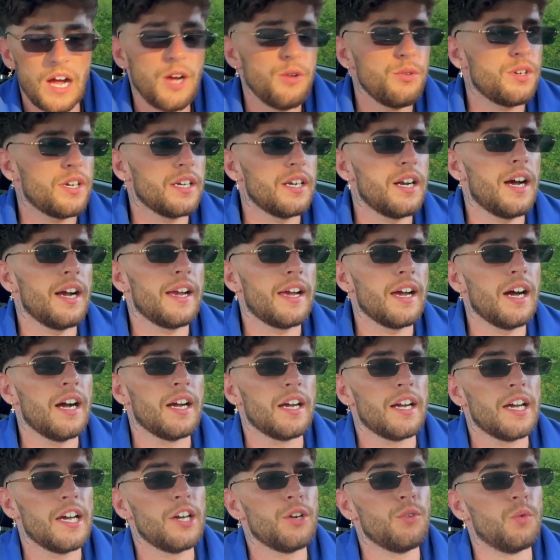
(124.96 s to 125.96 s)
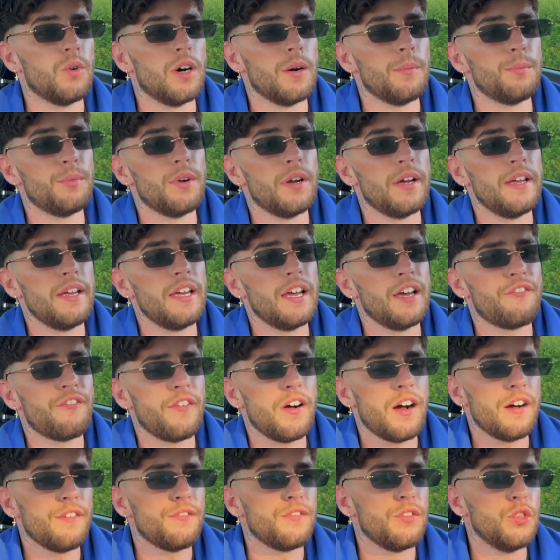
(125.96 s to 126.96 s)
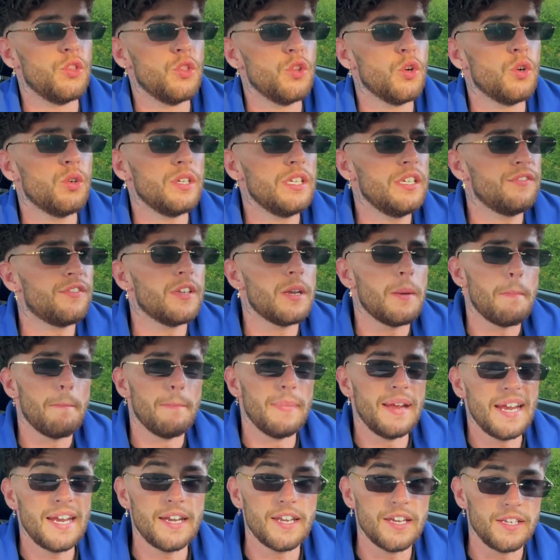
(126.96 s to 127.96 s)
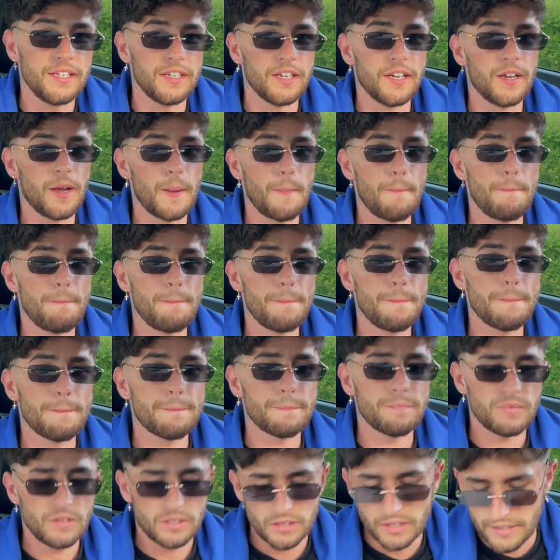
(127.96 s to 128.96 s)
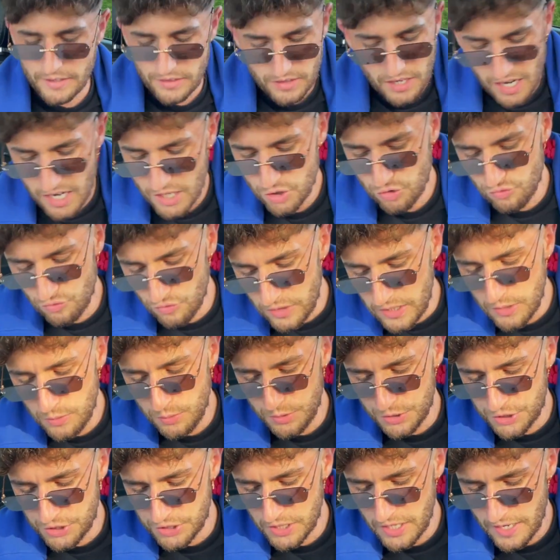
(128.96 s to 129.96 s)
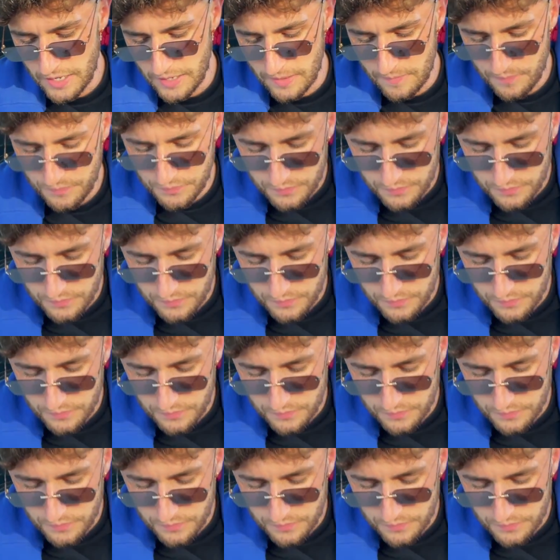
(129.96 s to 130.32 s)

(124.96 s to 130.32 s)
how can I get a girl up, right, if I've not even made it yet? Like, that's real shit.